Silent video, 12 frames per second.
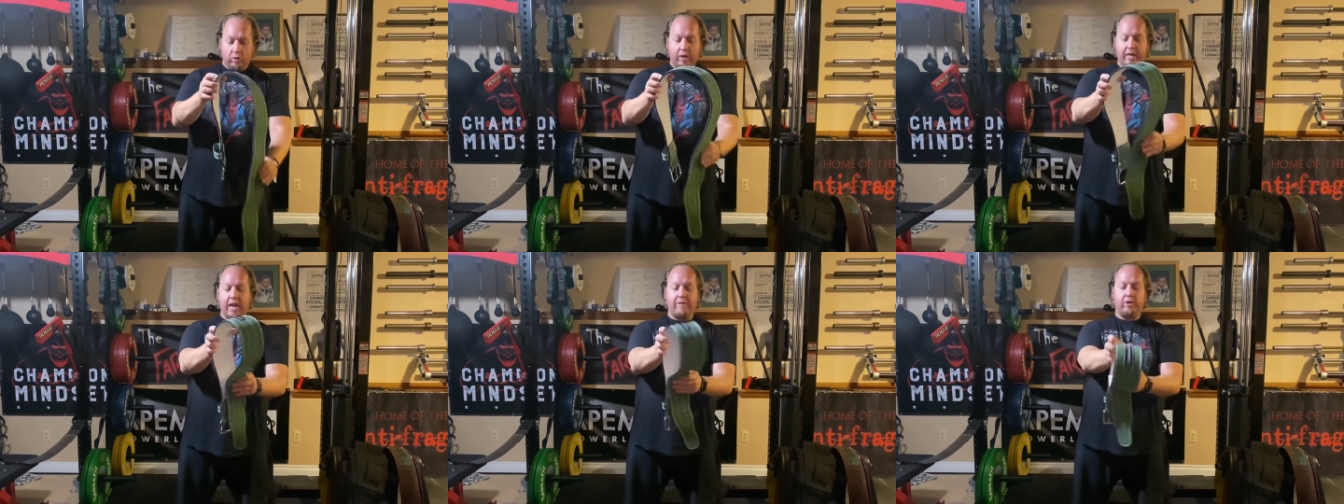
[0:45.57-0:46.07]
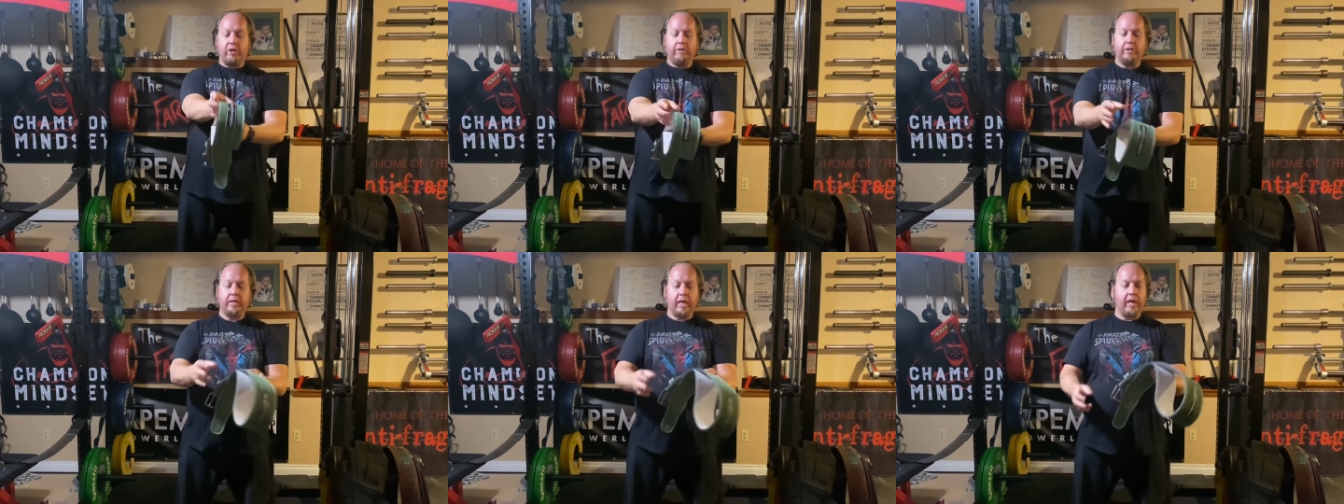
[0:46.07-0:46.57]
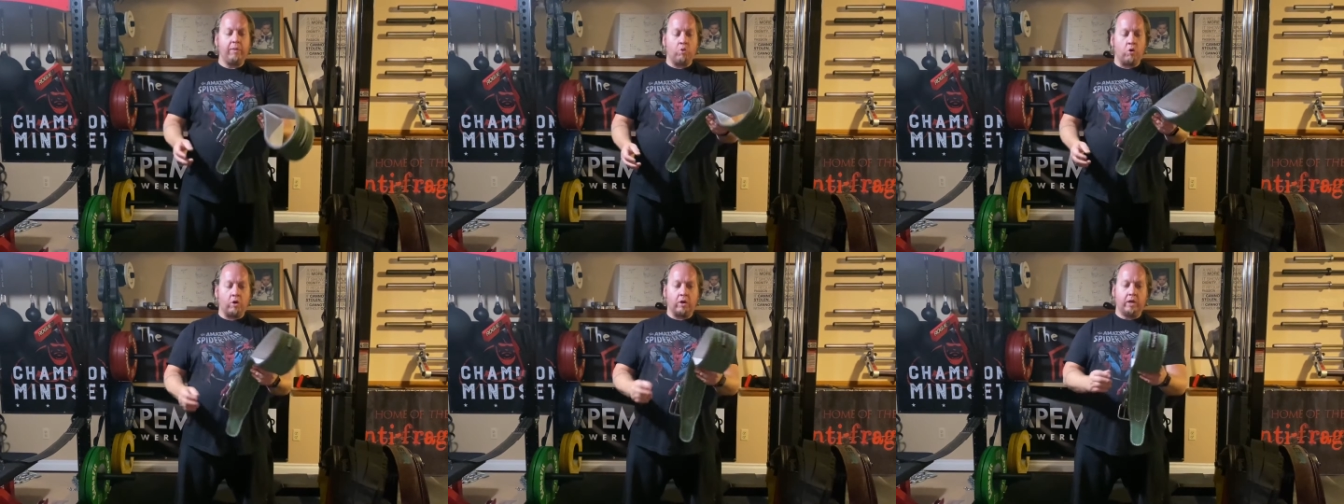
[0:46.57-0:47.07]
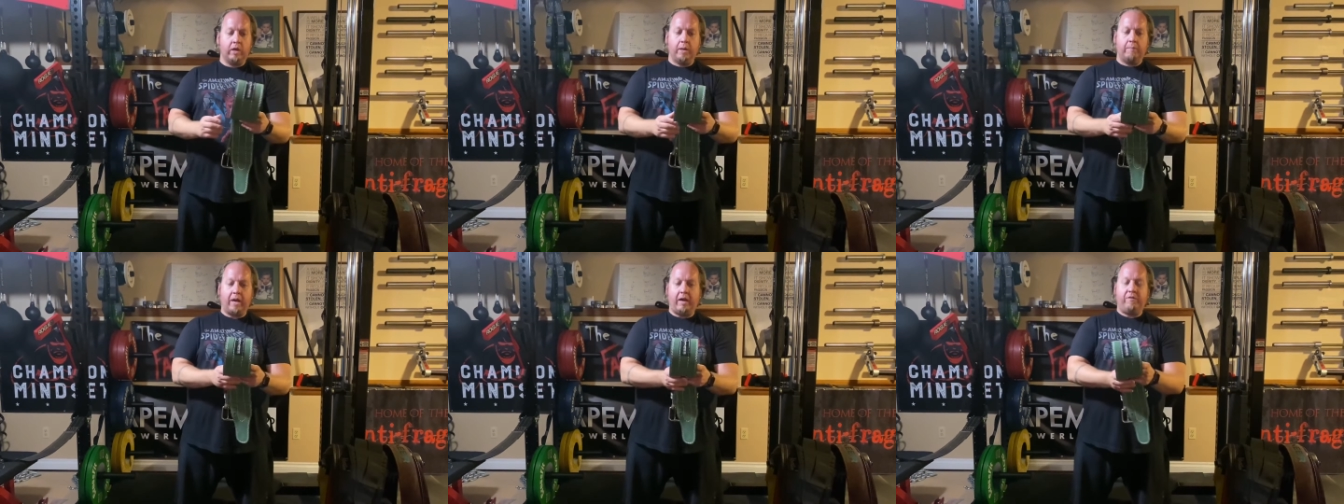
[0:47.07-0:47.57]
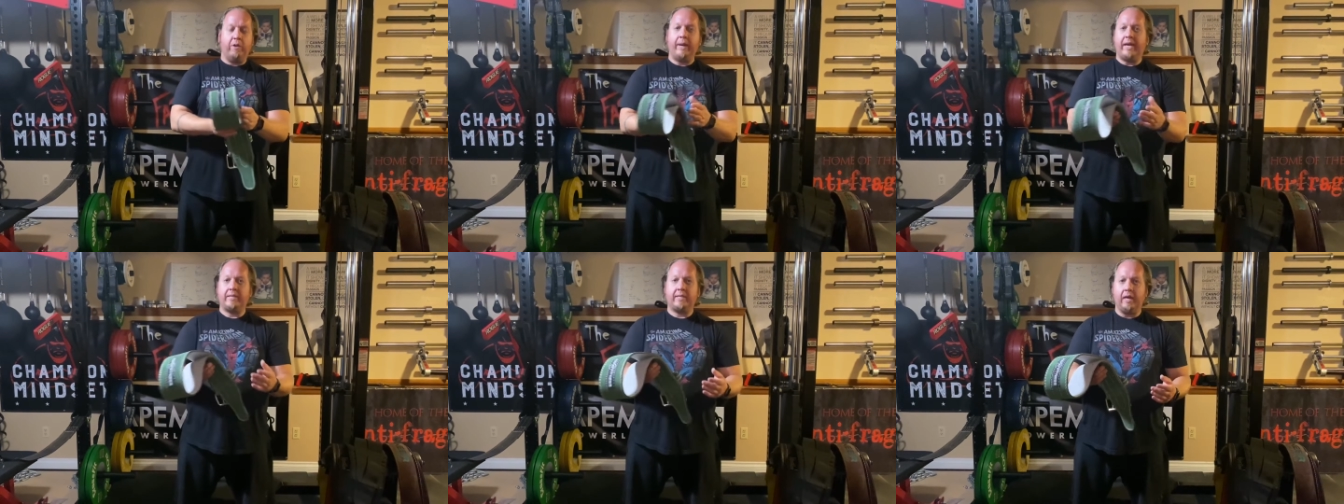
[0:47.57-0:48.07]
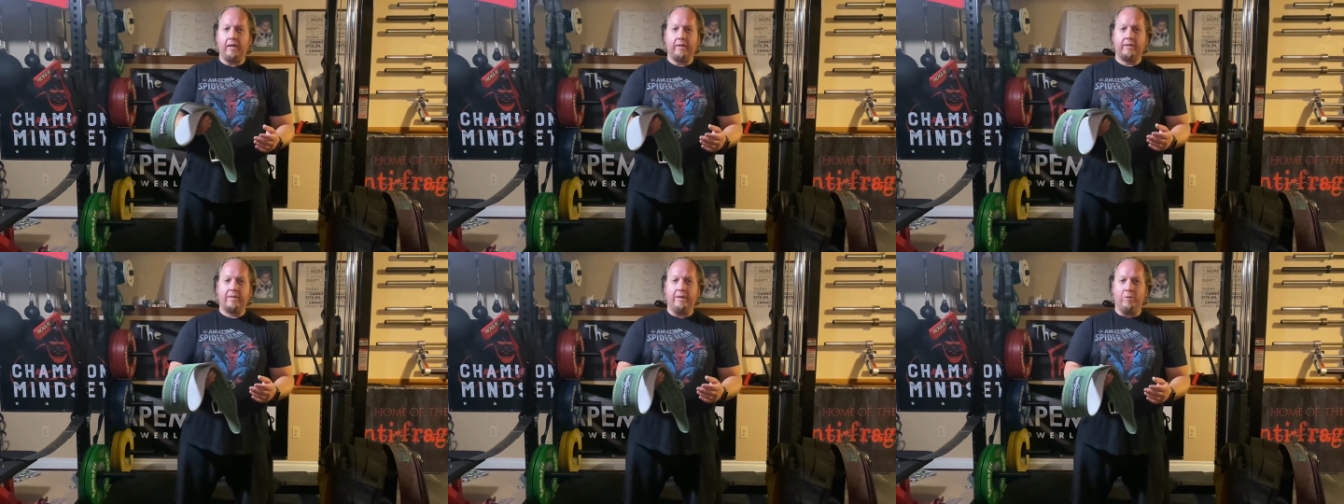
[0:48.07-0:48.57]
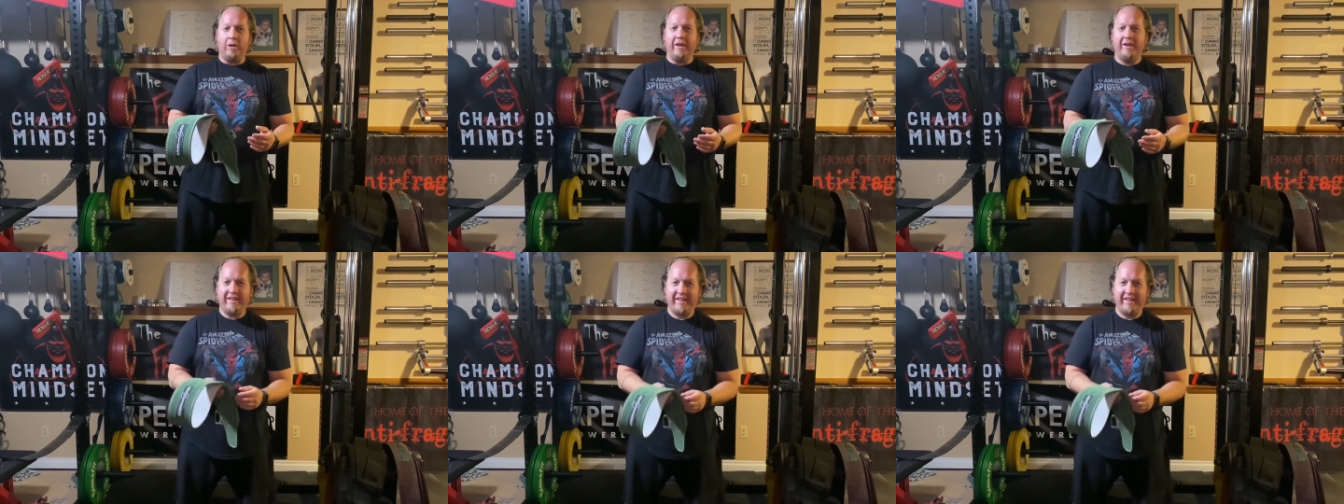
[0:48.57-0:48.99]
We never use it anymore, but I feel bad selling it to someone.